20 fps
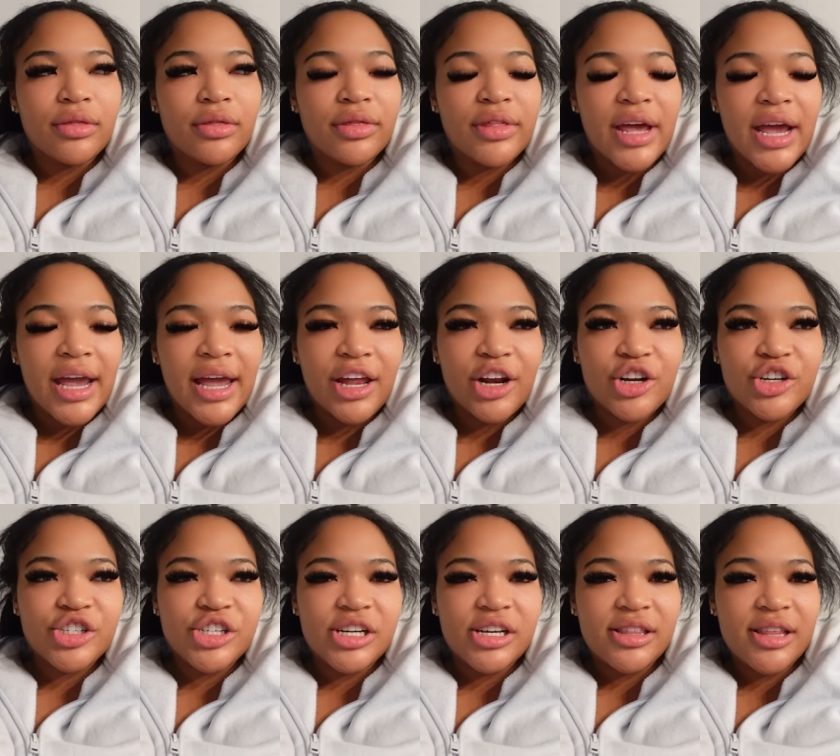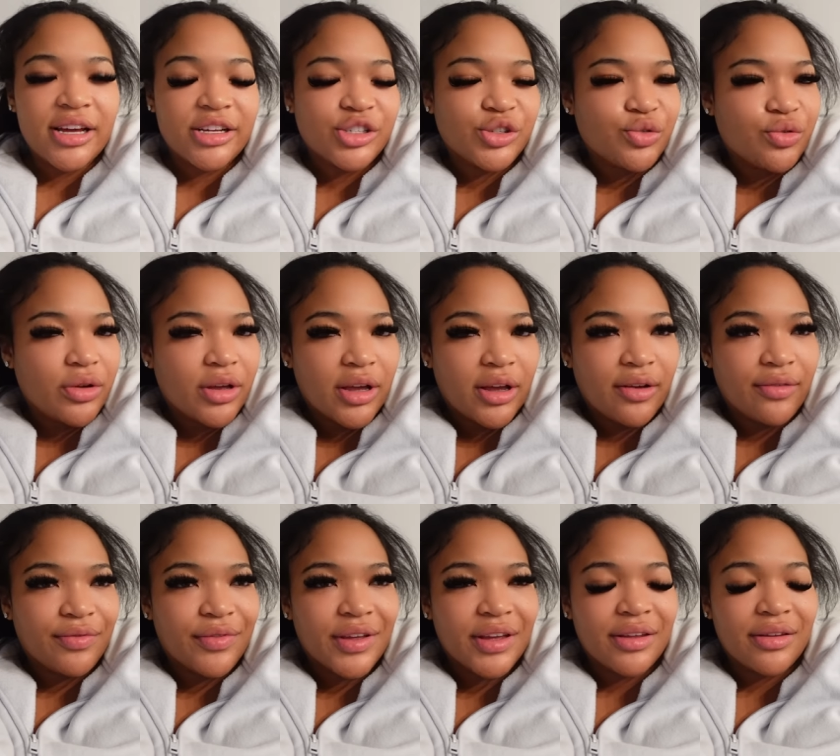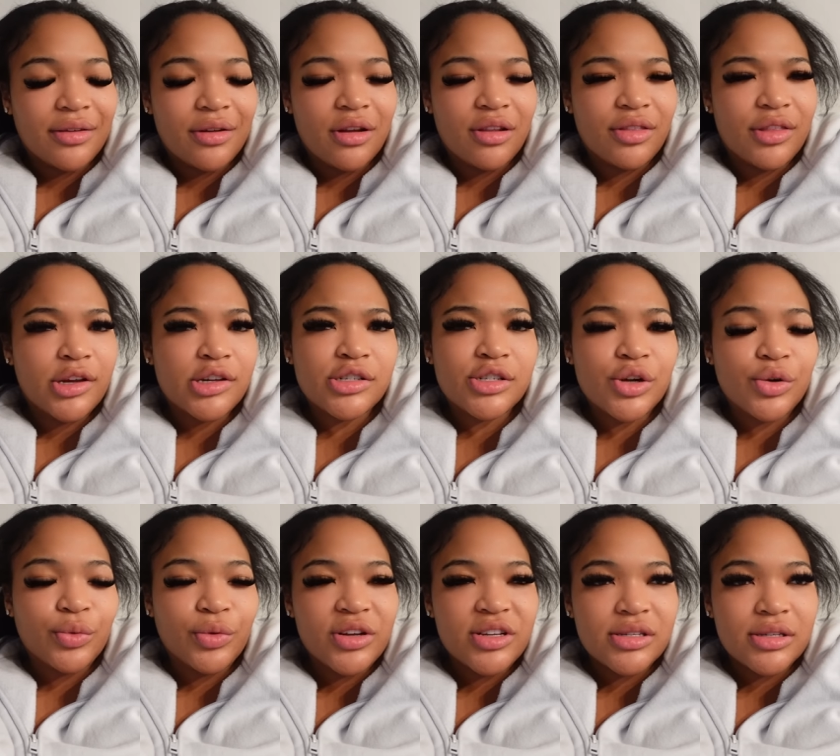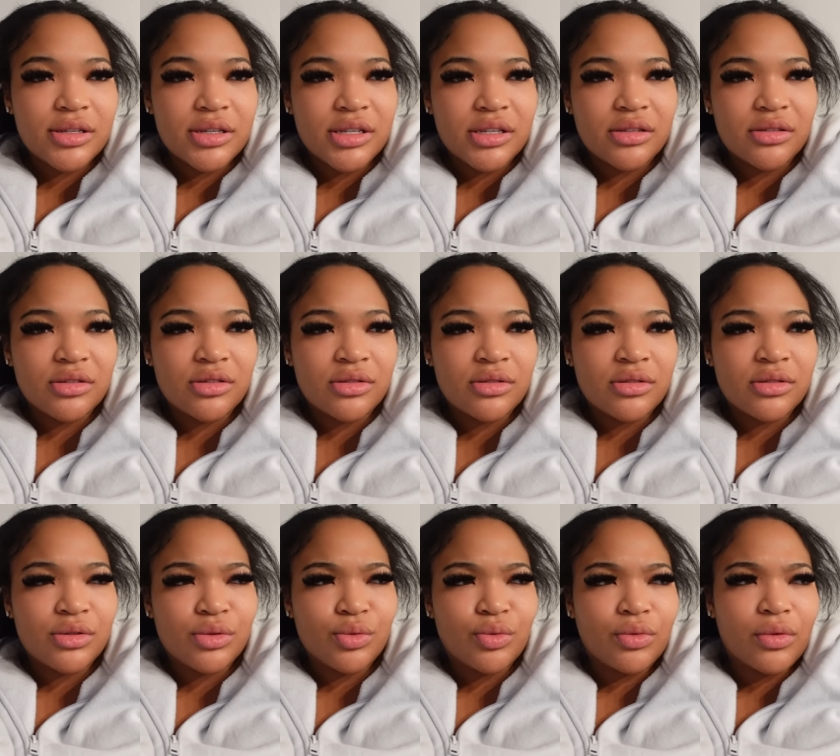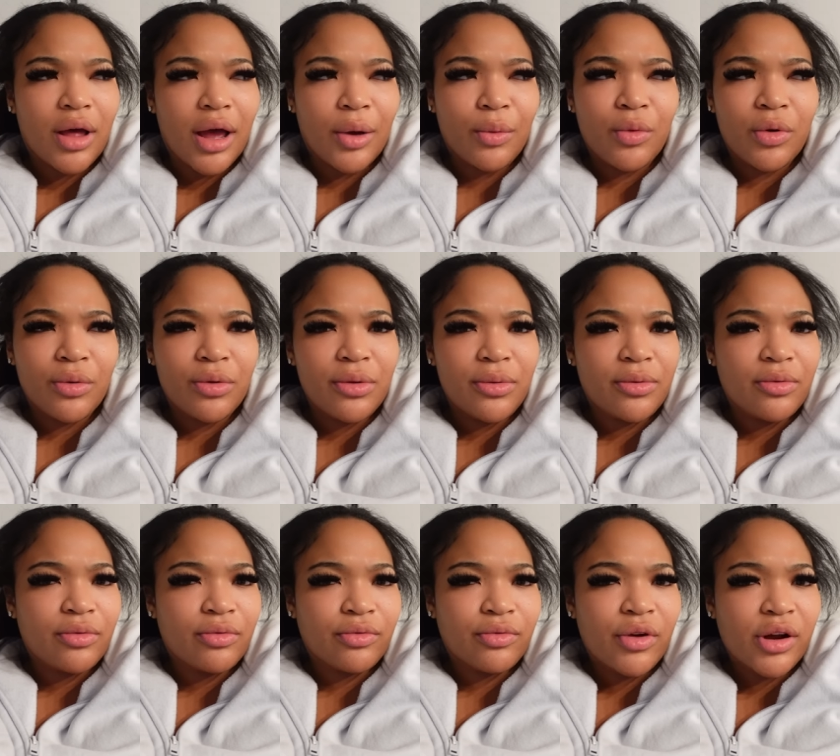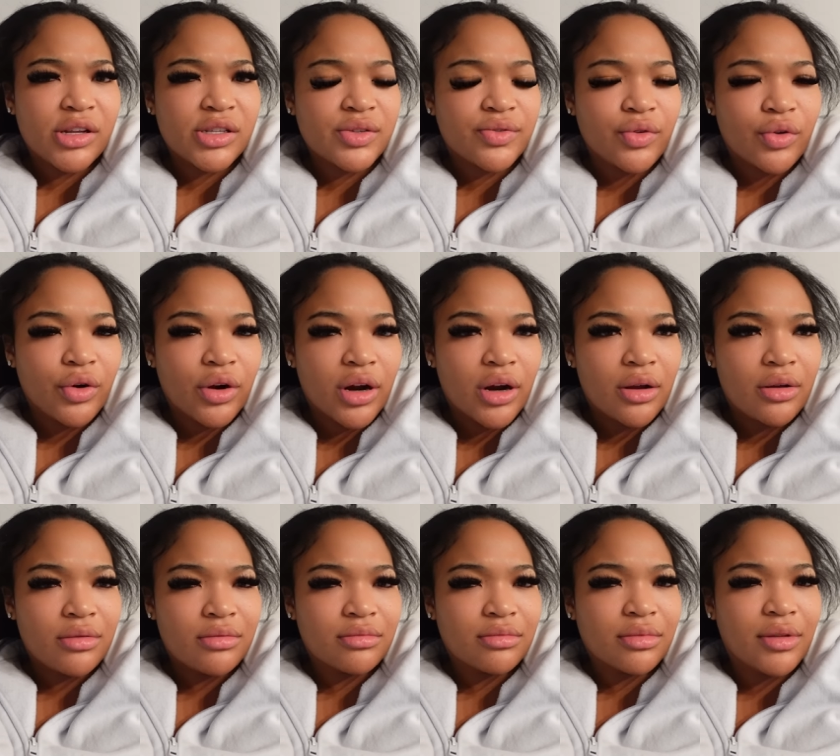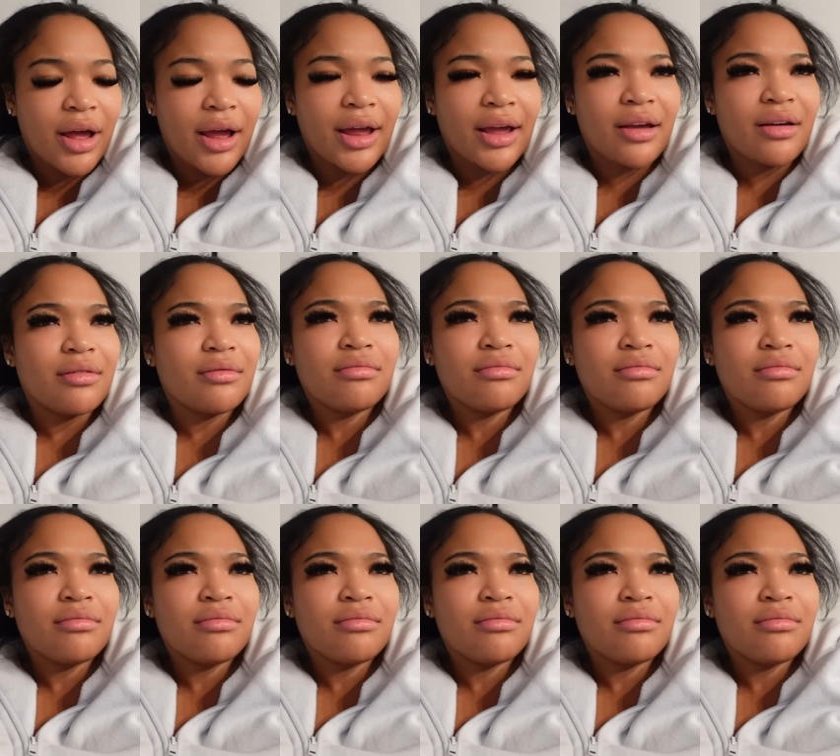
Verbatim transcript: the energy that you give, then there's no reason to like what we friends for. Like